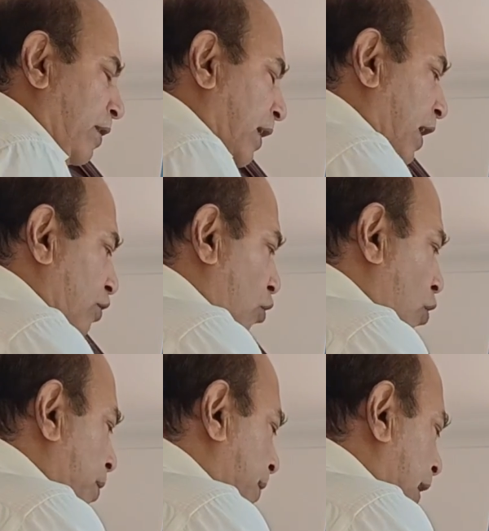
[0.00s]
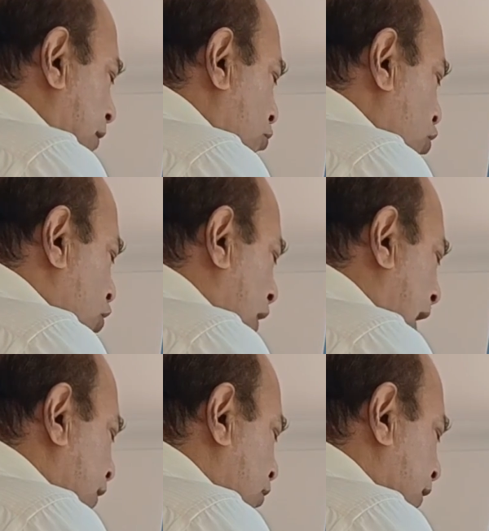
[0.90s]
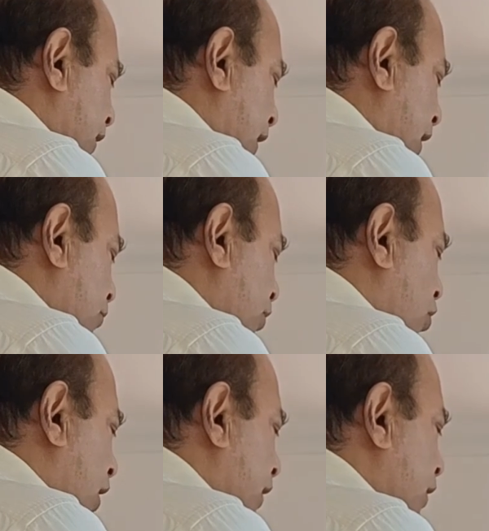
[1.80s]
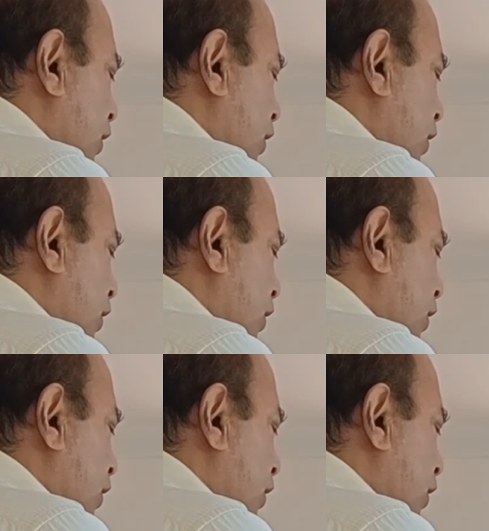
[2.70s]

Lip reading: In the case of ohmic value, I short circuit we got